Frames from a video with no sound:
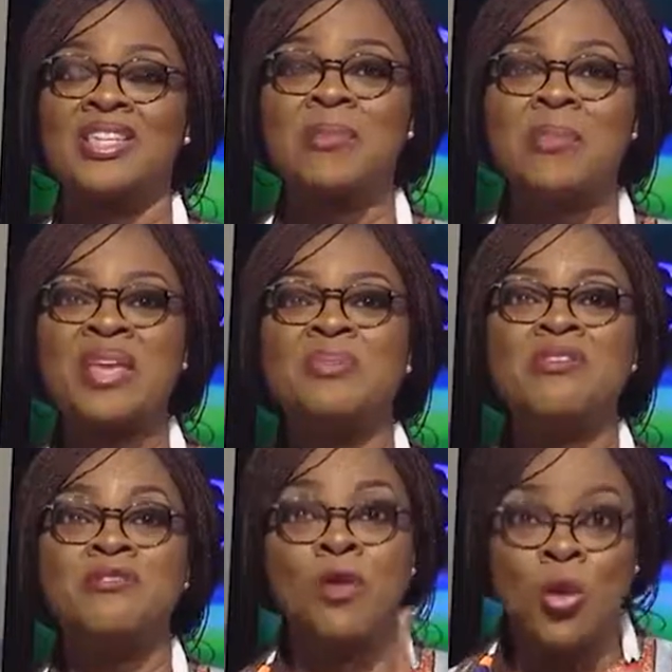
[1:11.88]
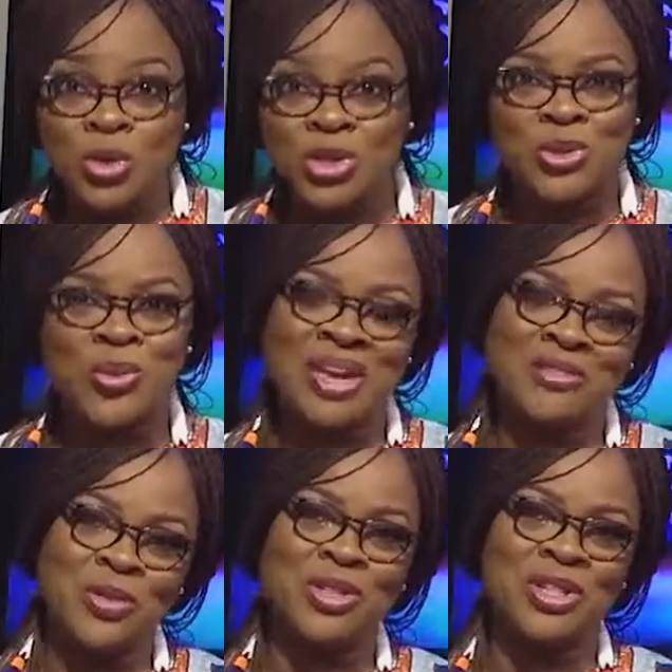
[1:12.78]
she made me vote the
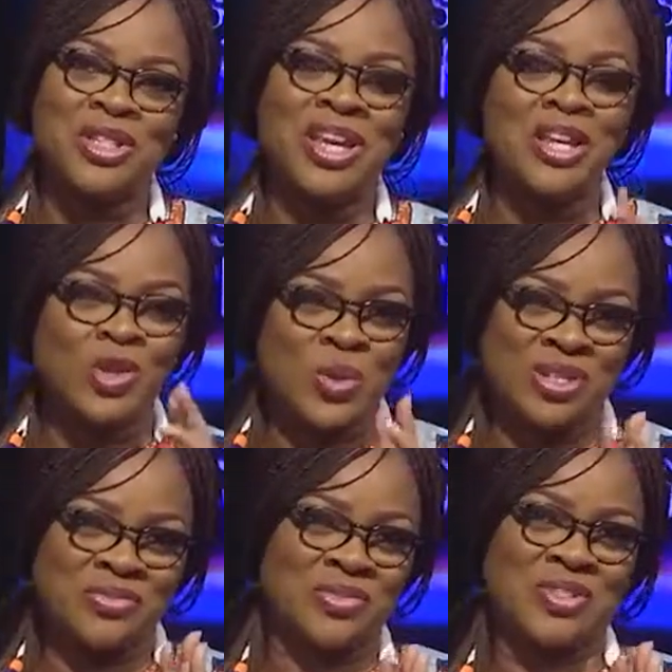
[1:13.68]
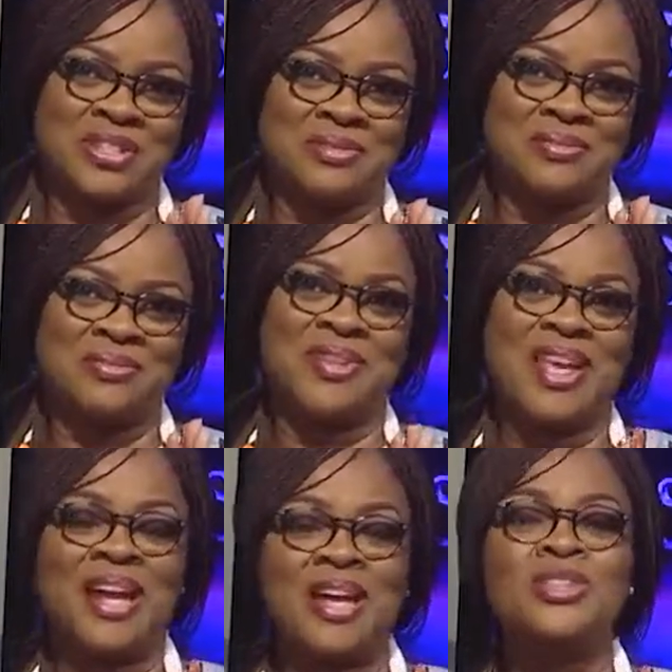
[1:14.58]
way I voted in 2015.
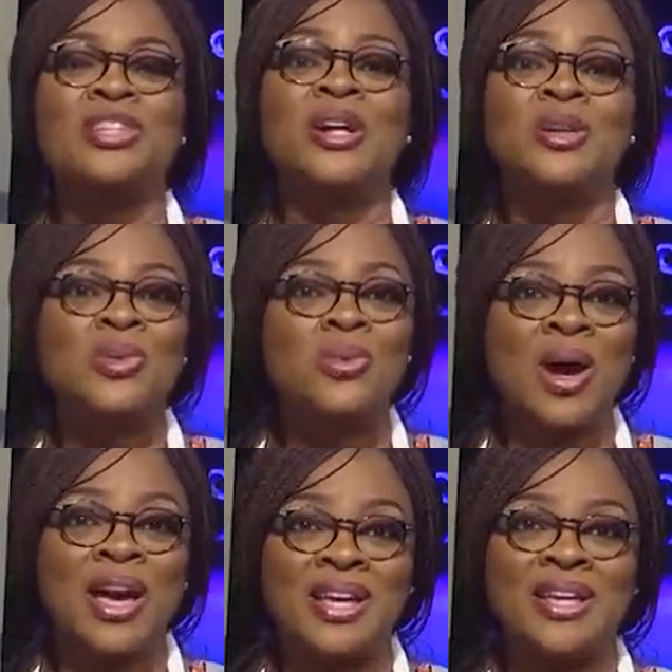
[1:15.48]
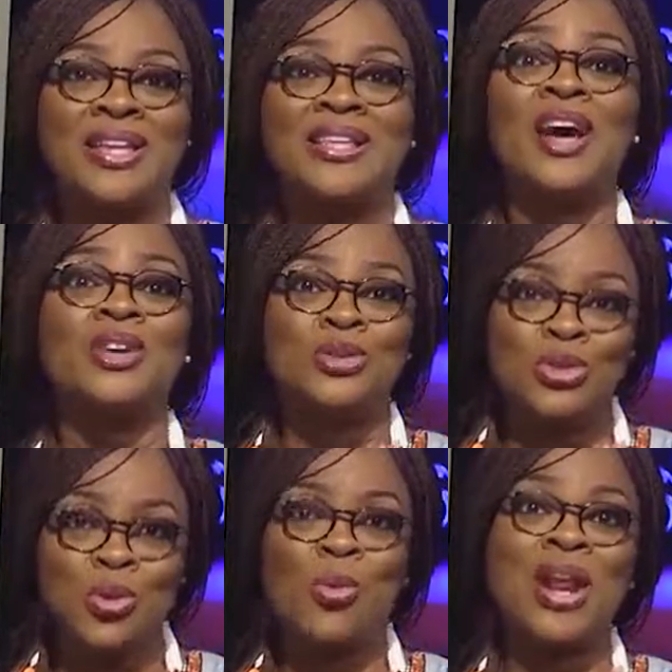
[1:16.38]
And I'll tell you why. Now
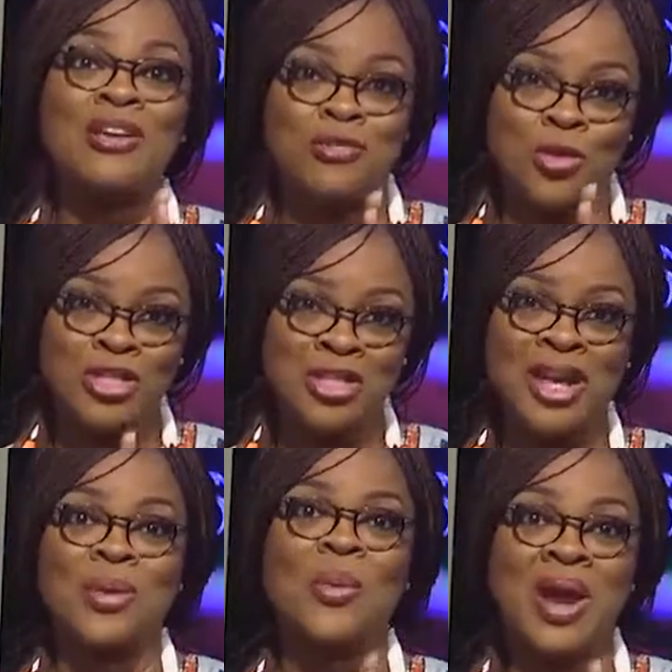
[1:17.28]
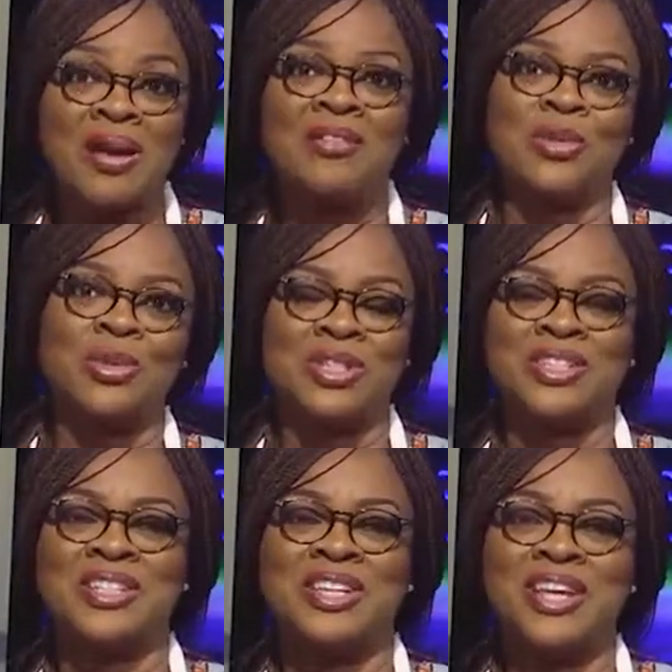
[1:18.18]
you'll know what I voted and where I
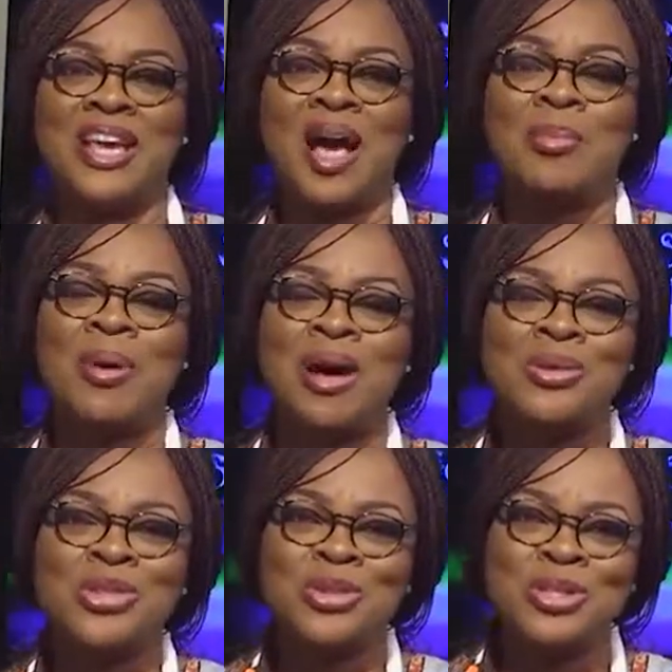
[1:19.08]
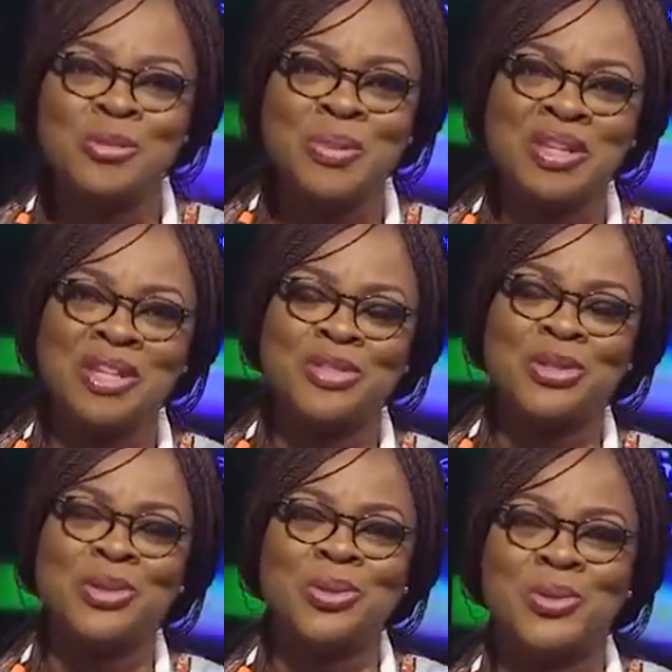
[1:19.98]
voted. I'll be back on Seriously Speaking
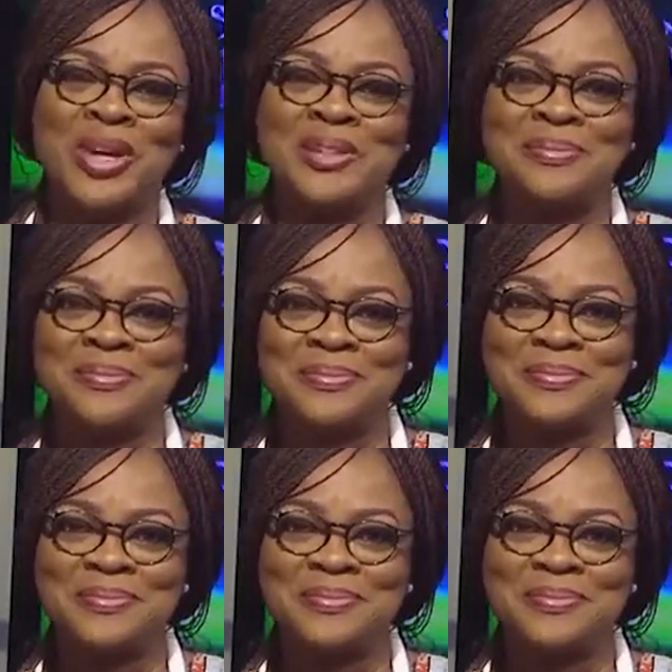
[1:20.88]
if you don't go away.